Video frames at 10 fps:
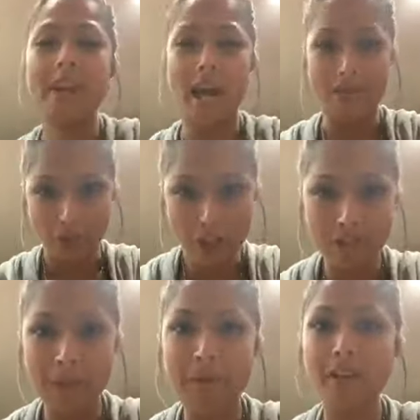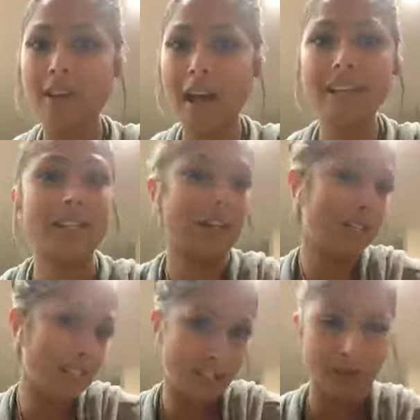After she flipped on the lights and I
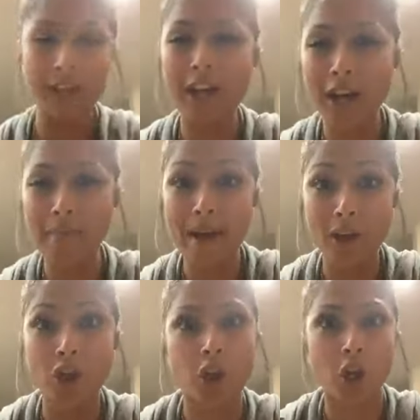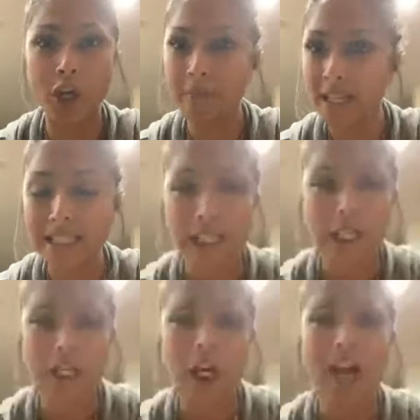still didn't get out of bed, 30 minutes
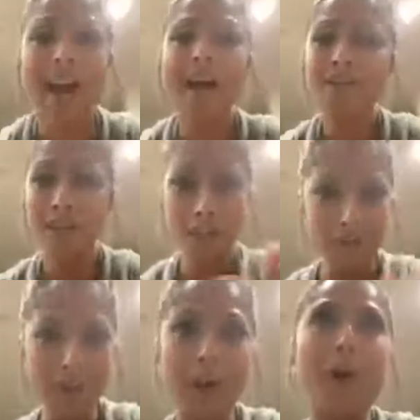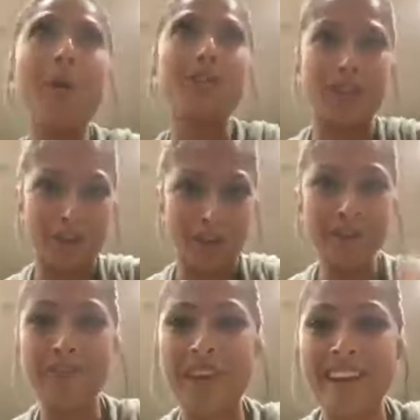later, then she would go and turn on
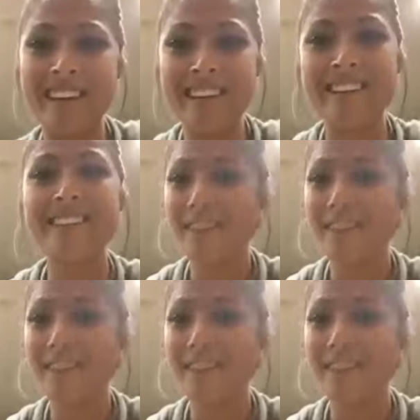the fan.